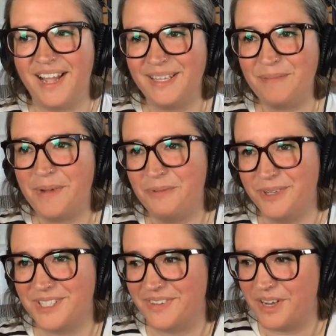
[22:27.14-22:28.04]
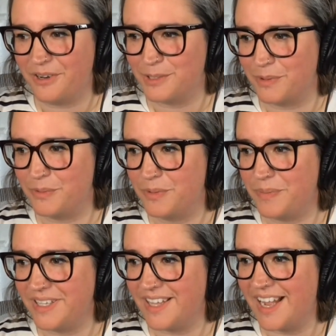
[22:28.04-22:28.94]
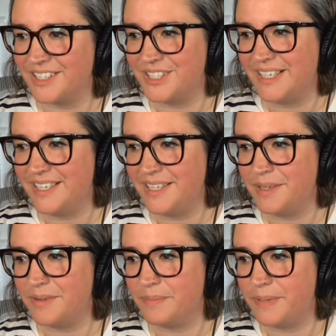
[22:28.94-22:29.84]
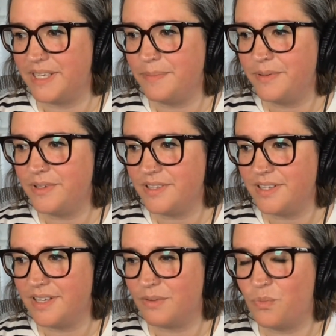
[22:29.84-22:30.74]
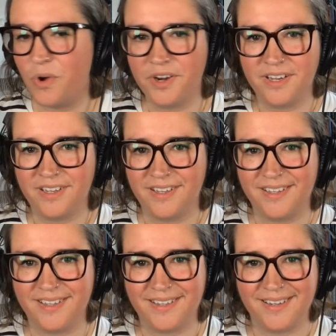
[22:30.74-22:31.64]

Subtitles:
I think my words of encouragement would be that actually people want to